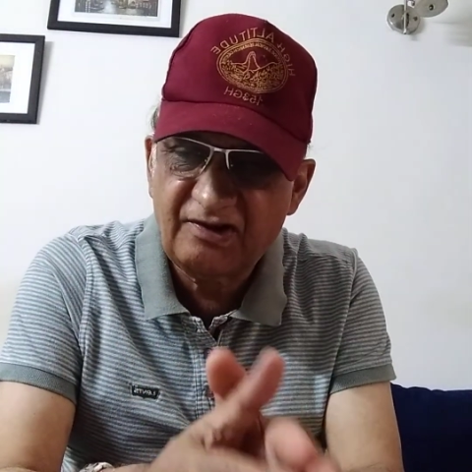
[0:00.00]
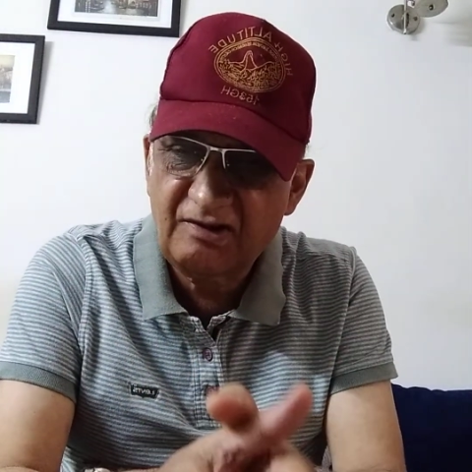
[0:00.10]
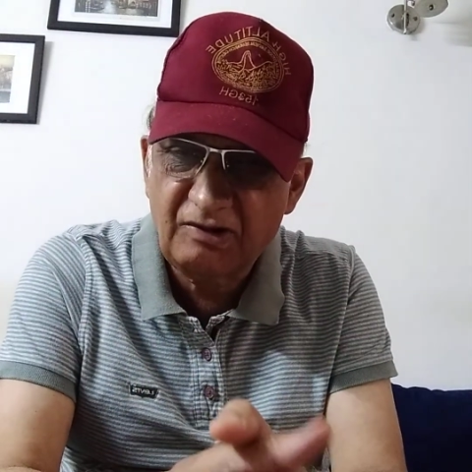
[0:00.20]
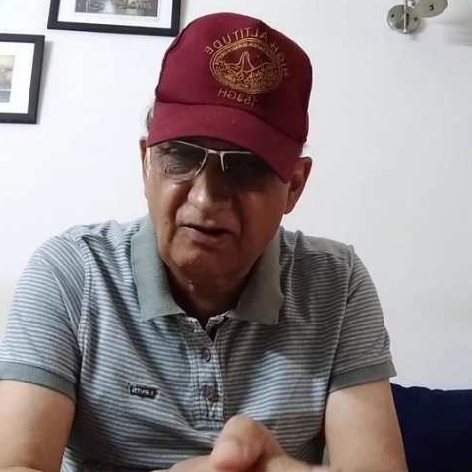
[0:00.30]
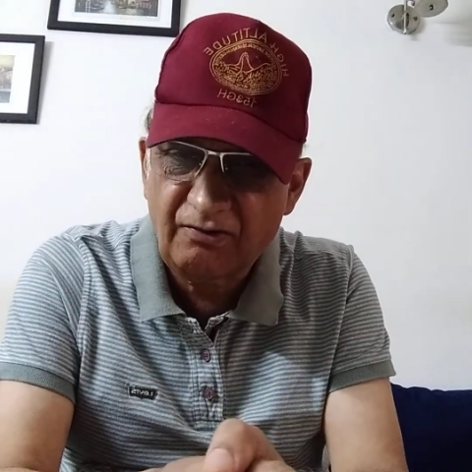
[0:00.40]

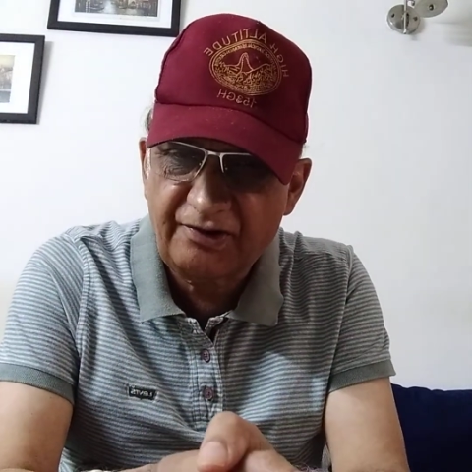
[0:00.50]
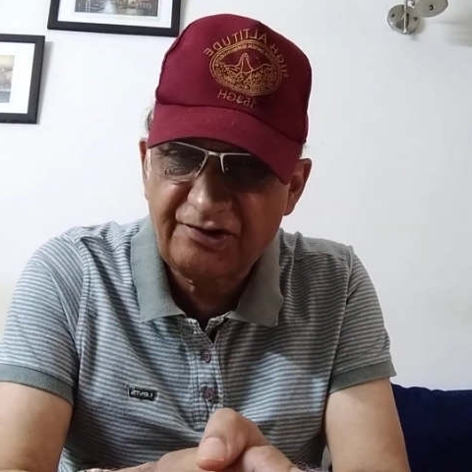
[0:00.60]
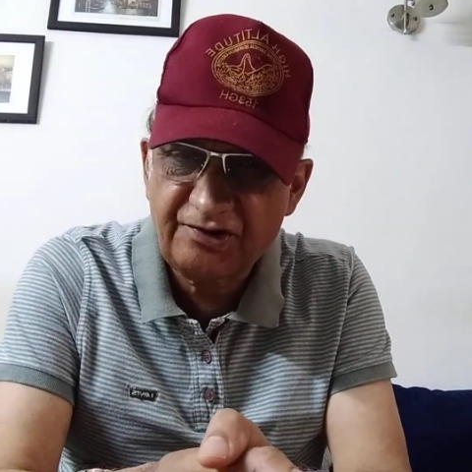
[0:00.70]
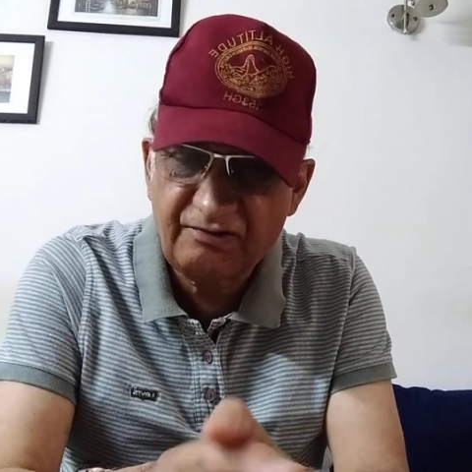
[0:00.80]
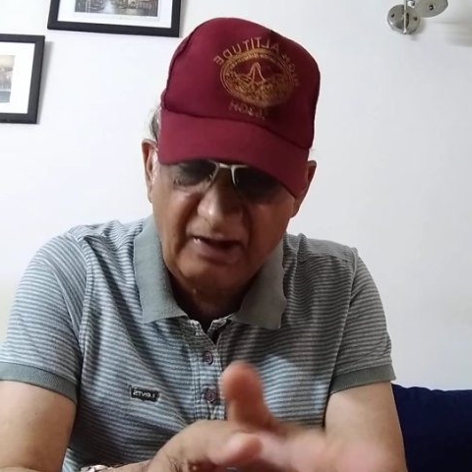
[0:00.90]
some other
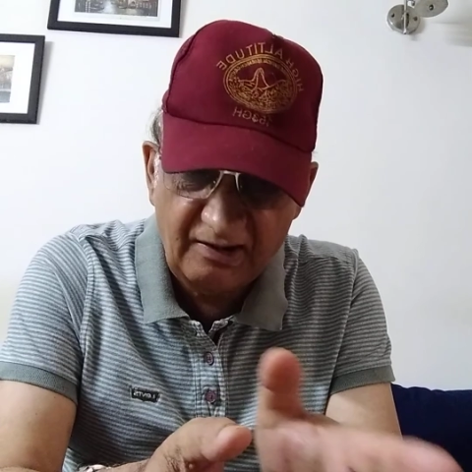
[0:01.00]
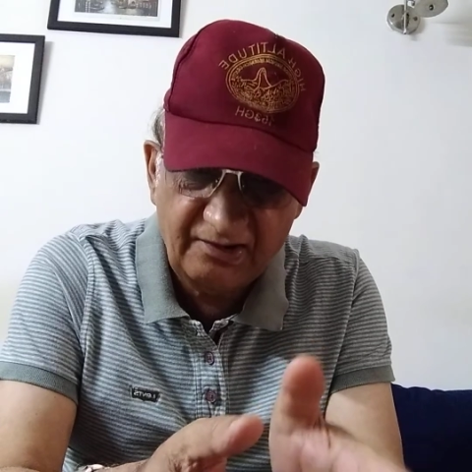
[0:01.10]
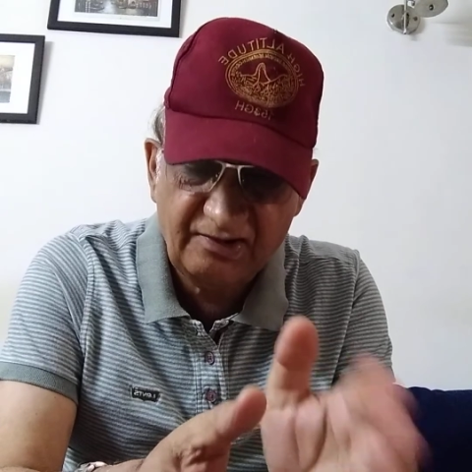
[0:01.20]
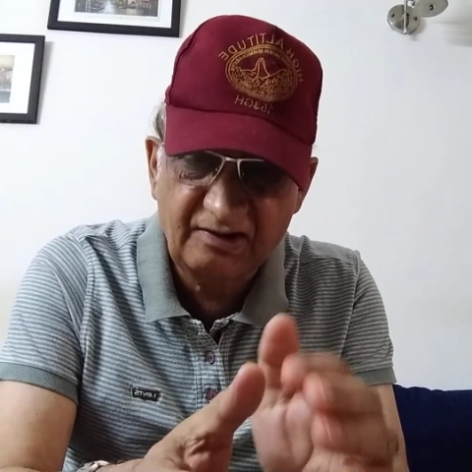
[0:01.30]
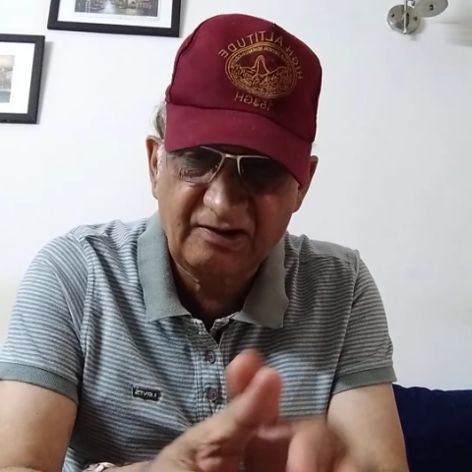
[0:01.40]
locations. I'll
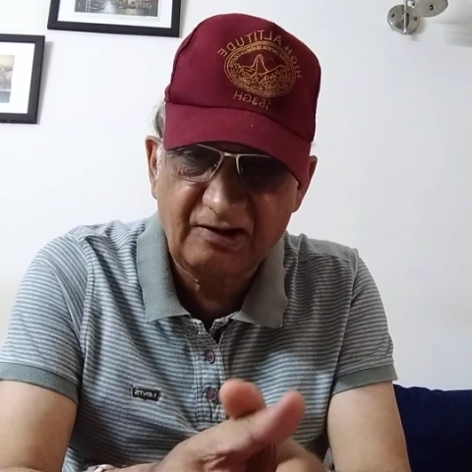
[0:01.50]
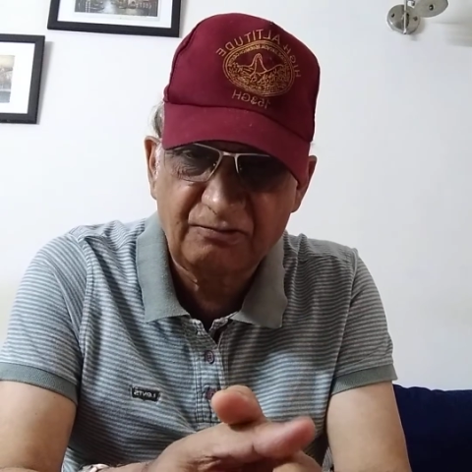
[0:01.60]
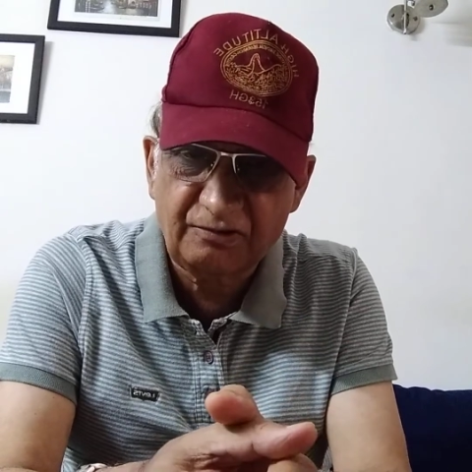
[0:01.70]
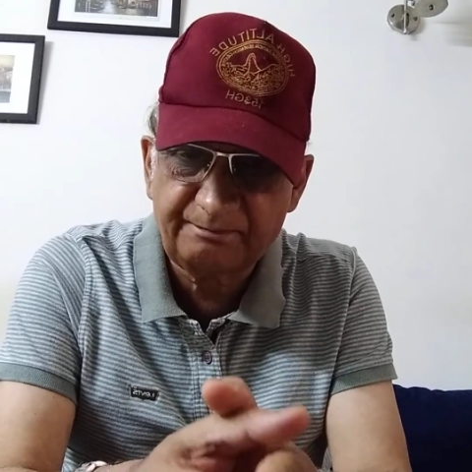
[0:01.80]
discuss it out.